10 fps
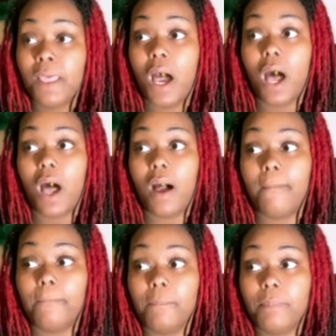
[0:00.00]

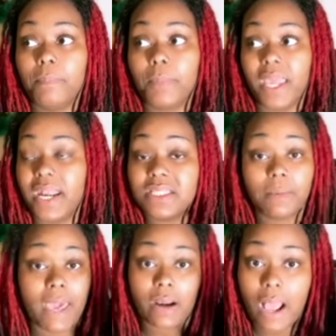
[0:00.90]
It doesn't
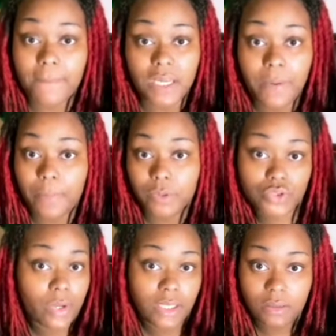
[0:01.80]
matter how many people
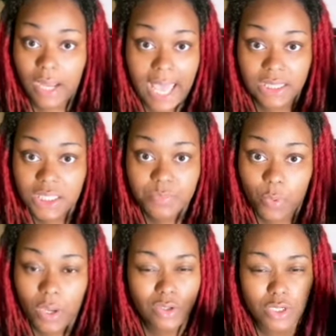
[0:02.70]
join at this
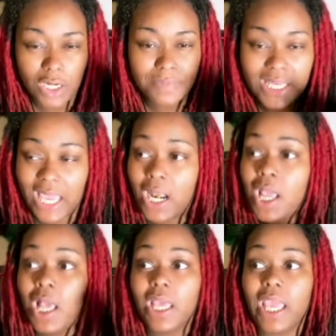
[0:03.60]
point. You know what I'm saying?
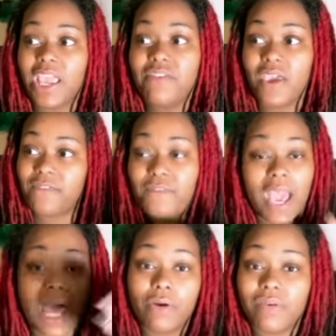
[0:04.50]
If
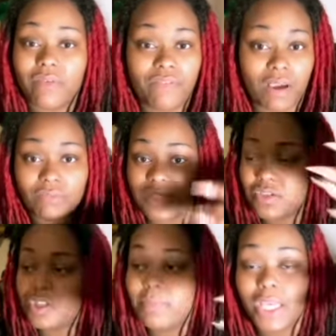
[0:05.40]
I don't give a fuck if it's
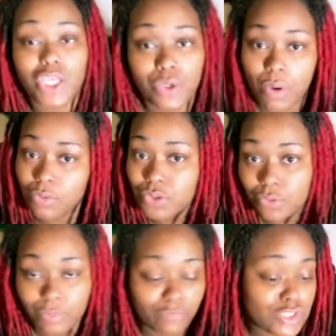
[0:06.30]
just me and you on Zoom.
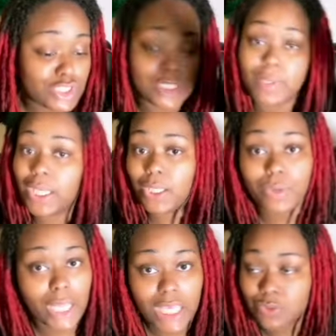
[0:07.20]
If it's just me and you, then
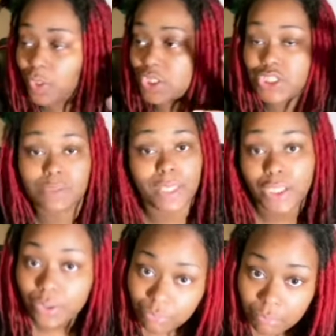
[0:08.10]
guess what? It's just me and you.